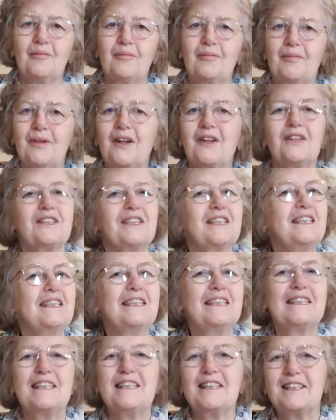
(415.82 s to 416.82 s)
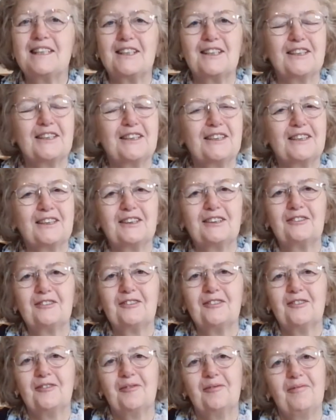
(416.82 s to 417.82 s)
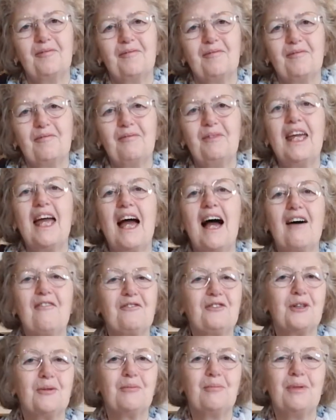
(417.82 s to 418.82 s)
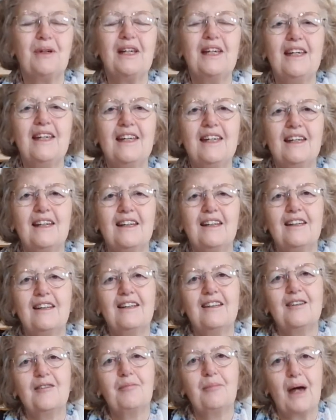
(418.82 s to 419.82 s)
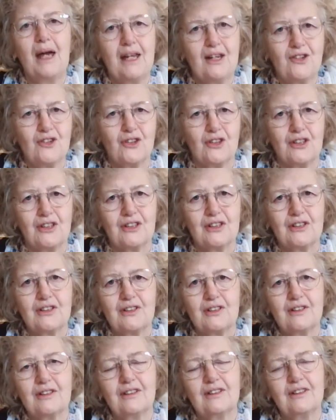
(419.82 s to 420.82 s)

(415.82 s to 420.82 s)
Brothers and sisters, we have to be patient